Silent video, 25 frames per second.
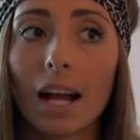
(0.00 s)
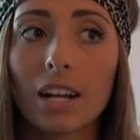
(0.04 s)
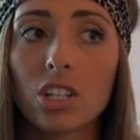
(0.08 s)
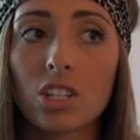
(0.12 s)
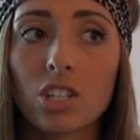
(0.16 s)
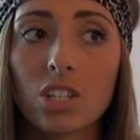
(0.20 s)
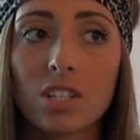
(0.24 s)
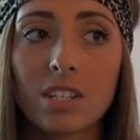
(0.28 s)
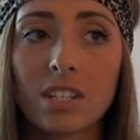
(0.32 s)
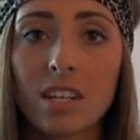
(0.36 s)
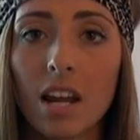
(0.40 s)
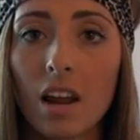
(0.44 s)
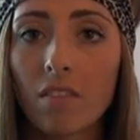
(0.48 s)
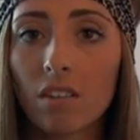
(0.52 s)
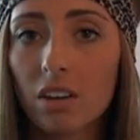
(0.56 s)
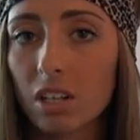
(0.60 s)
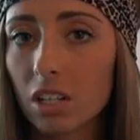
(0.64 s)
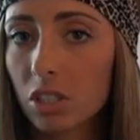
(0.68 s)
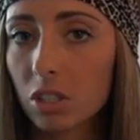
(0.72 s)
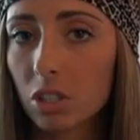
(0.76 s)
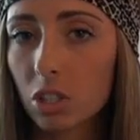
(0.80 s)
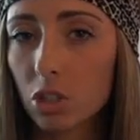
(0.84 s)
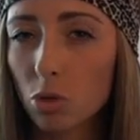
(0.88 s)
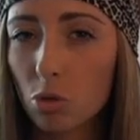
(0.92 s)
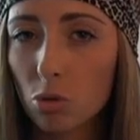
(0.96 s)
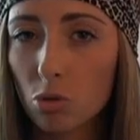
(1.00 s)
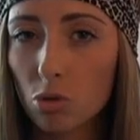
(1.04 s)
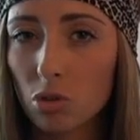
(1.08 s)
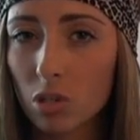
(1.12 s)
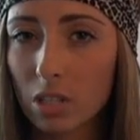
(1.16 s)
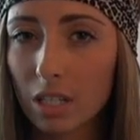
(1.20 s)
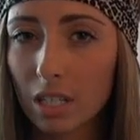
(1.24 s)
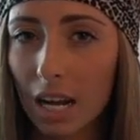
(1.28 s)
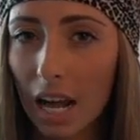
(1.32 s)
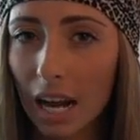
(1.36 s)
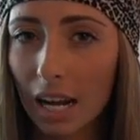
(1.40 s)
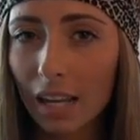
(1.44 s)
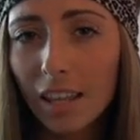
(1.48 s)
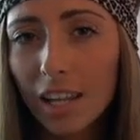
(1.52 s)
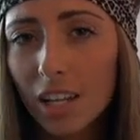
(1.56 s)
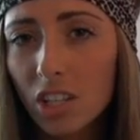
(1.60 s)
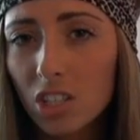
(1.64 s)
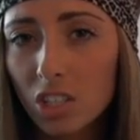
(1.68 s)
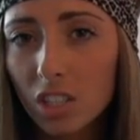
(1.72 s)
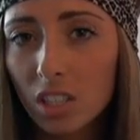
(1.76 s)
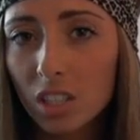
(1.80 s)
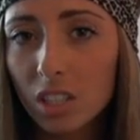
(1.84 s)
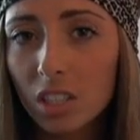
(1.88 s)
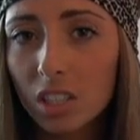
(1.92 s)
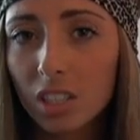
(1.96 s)
I just never used an
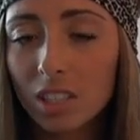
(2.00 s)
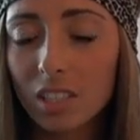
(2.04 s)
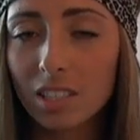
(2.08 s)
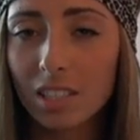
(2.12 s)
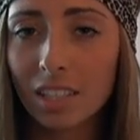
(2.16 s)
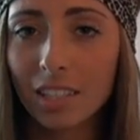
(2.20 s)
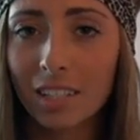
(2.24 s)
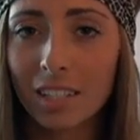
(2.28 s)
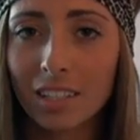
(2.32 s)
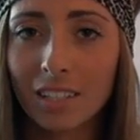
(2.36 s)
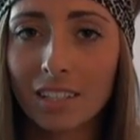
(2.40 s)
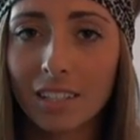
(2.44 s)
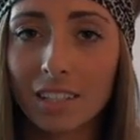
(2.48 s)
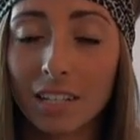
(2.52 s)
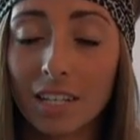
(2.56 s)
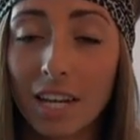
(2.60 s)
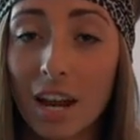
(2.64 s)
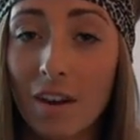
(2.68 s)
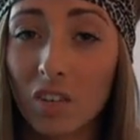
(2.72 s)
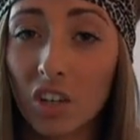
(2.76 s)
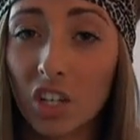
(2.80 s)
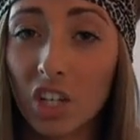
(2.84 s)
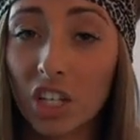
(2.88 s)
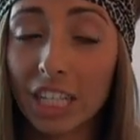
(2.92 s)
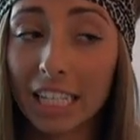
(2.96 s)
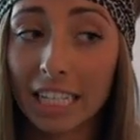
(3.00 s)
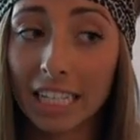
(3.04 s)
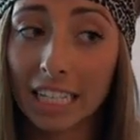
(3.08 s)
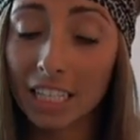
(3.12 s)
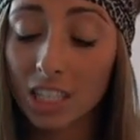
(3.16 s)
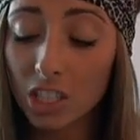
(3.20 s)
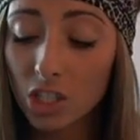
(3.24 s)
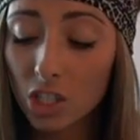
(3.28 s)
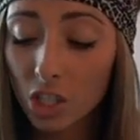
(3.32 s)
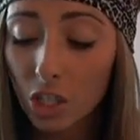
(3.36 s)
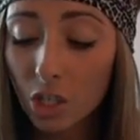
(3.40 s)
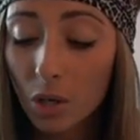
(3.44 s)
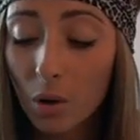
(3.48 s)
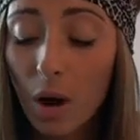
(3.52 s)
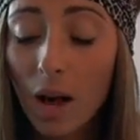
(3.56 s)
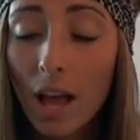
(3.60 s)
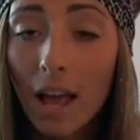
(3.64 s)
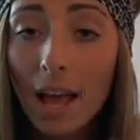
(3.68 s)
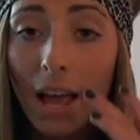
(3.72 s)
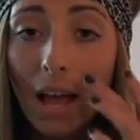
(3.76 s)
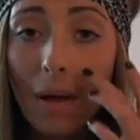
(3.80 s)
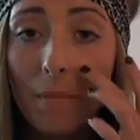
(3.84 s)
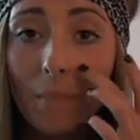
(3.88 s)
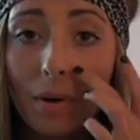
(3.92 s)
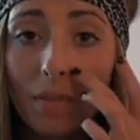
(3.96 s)
eyelash curler and I never needed to.
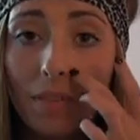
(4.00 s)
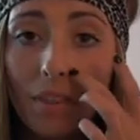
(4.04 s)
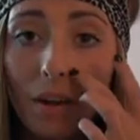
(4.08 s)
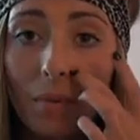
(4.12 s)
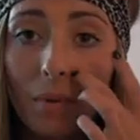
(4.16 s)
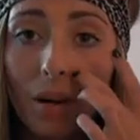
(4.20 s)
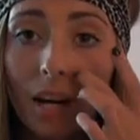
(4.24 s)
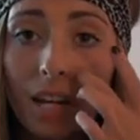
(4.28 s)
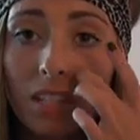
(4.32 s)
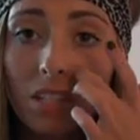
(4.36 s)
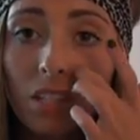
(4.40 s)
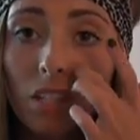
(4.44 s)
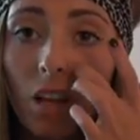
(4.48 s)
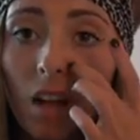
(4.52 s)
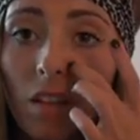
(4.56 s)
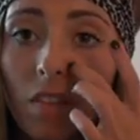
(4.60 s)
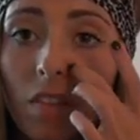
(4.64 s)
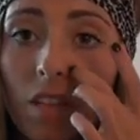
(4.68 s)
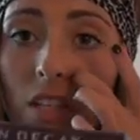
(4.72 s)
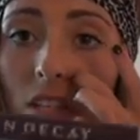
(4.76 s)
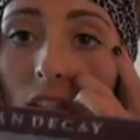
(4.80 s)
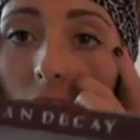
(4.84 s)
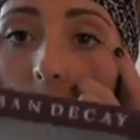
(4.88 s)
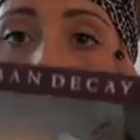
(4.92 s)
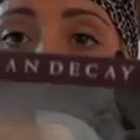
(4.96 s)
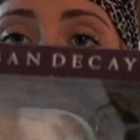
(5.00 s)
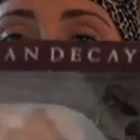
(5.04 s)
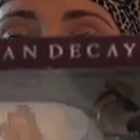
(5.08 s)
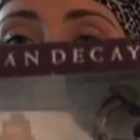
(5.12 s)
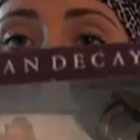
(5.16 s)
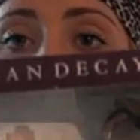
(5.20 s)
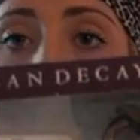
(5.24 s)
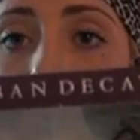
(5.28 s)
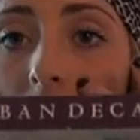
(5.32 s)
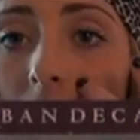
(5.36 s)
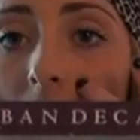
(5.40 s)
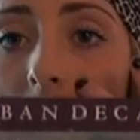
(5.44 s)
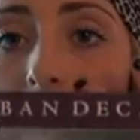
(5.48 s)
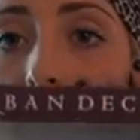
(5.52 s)
But then when I saw this one,